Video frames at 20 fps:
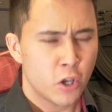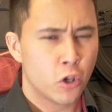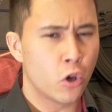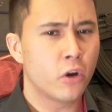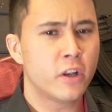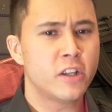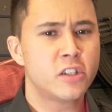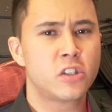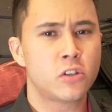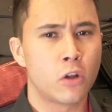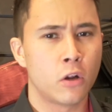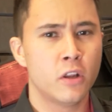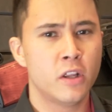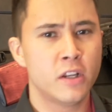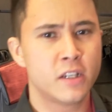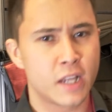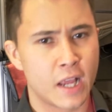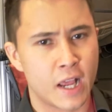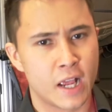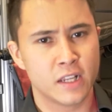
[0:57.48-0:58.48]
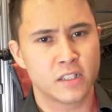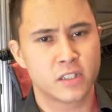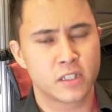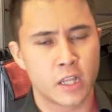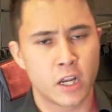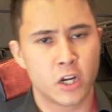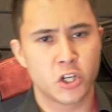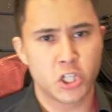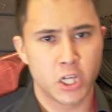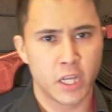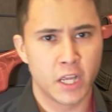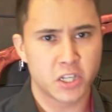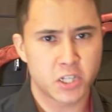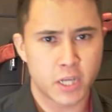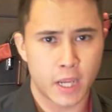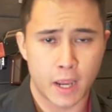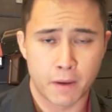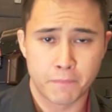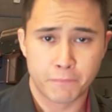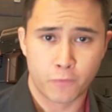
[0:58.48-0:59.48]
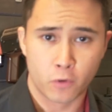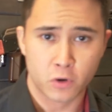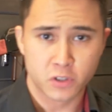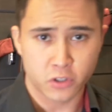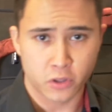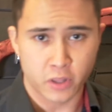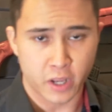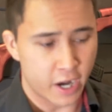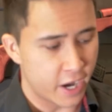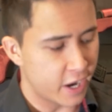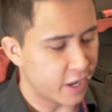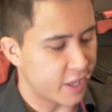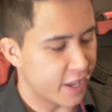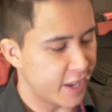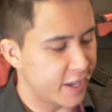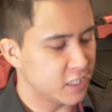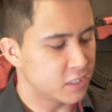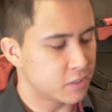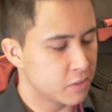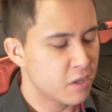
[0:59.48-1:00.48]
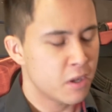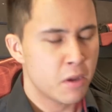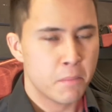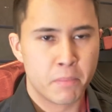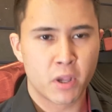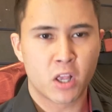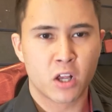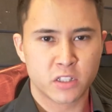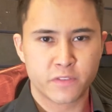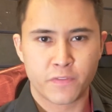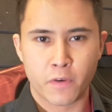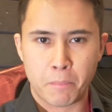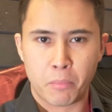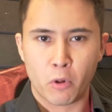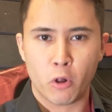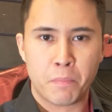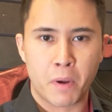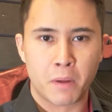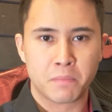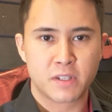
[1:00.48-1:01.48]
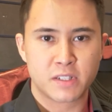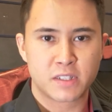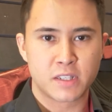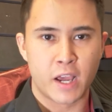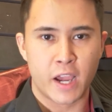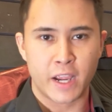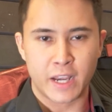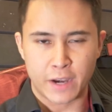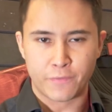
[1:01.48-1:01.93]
Not as solid as their GHK M4s or their AKs because of a bullpup design.